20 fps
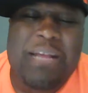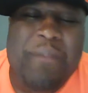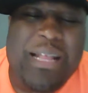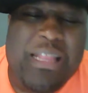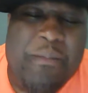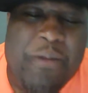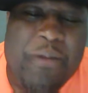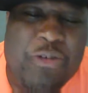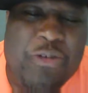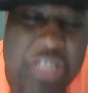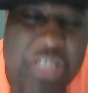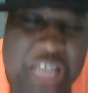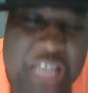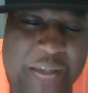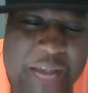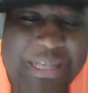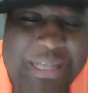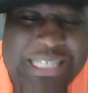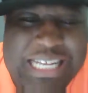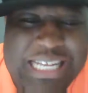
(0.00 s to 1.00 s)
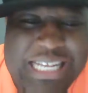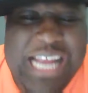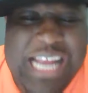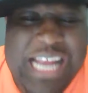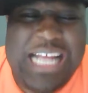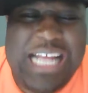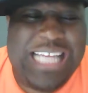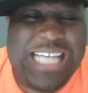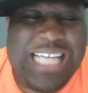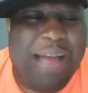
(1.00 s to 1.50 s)
never tell you about the most
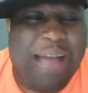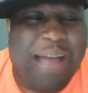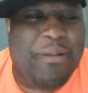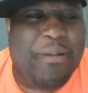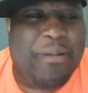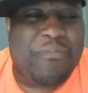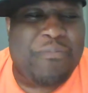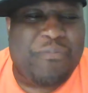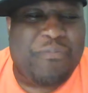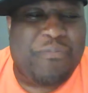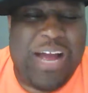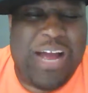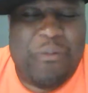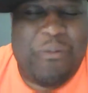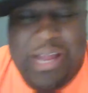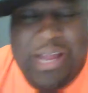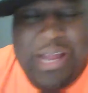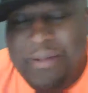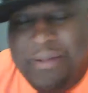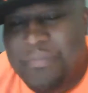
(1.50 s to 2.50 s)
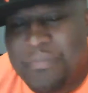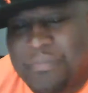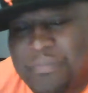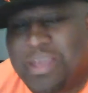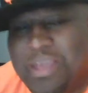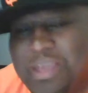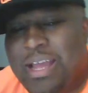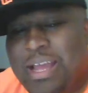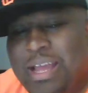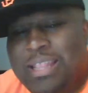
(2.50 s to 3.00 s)
dumbest thing that's happened in fight
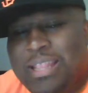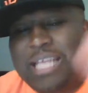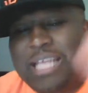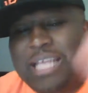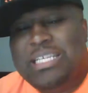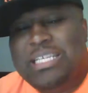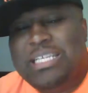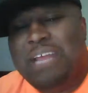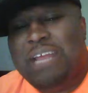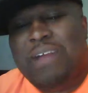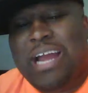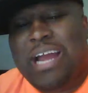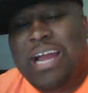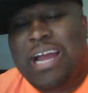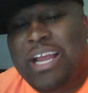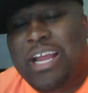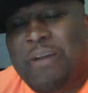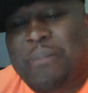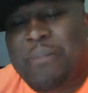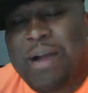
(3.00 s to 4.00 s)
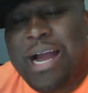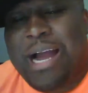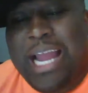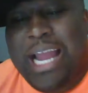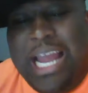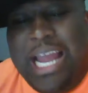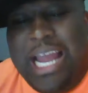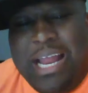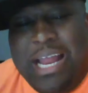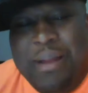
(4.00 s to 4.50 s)
week. This thing right here in
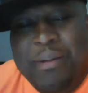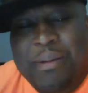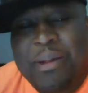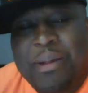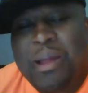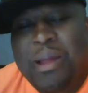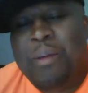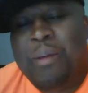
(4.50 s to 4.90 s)
my hand,